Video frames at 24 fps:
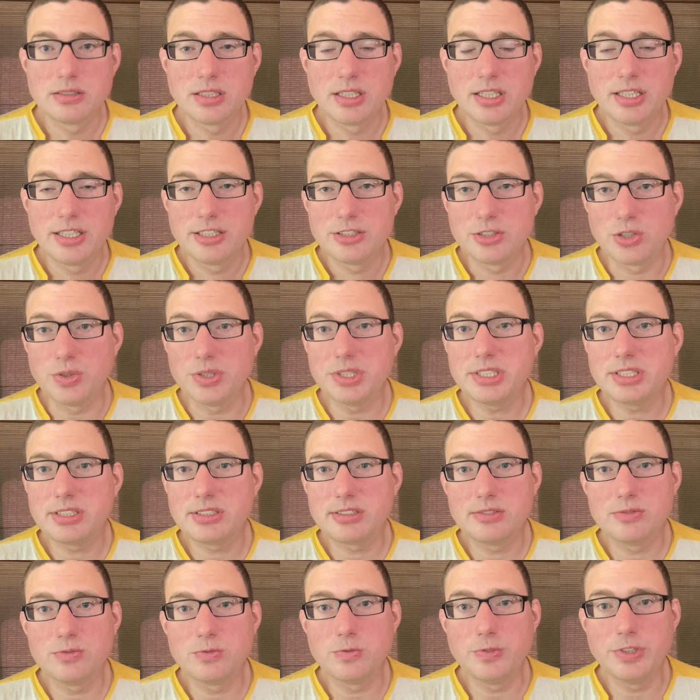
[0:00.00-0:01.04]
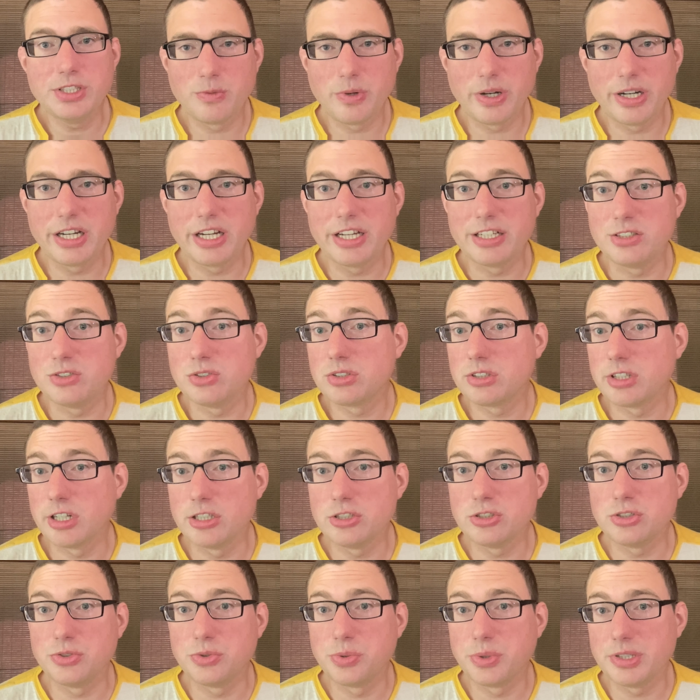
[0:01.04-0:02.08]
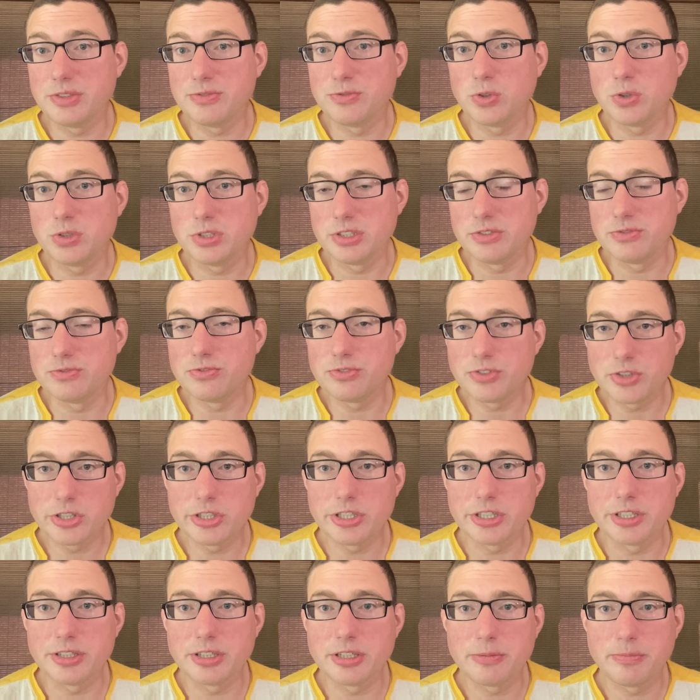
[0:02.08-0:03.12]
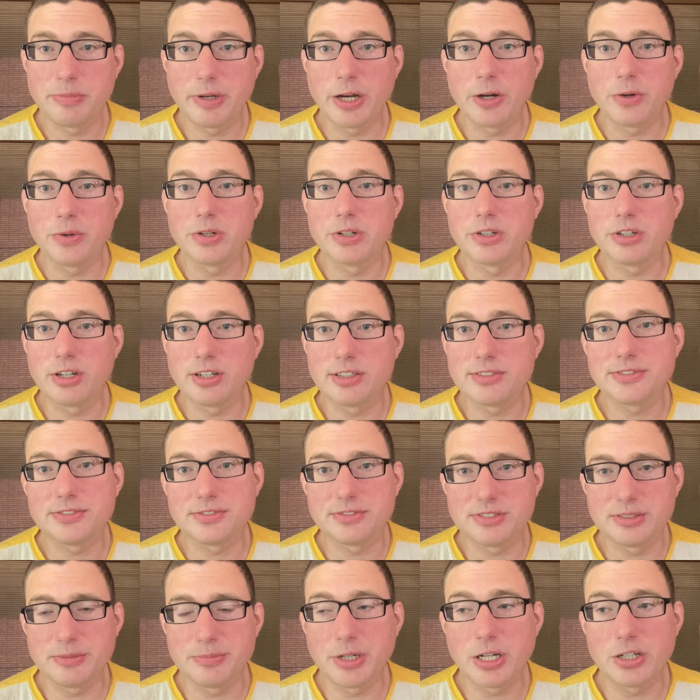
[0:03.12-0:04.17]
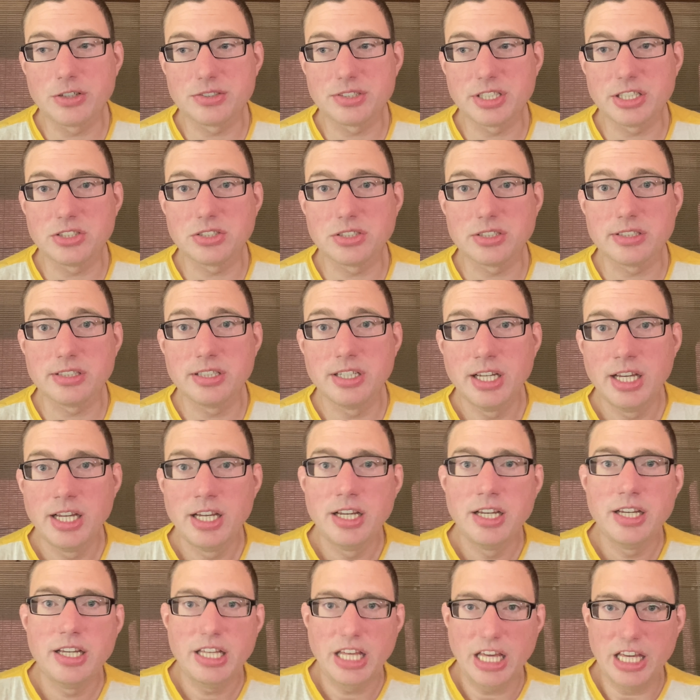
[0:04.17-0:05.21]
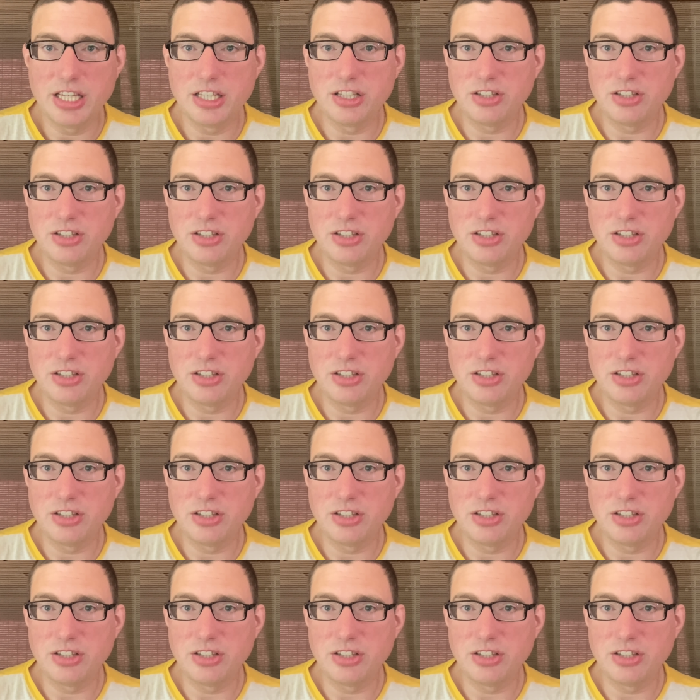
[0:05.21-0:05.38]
The only reason I use the 120 volt inverter power off of the power station is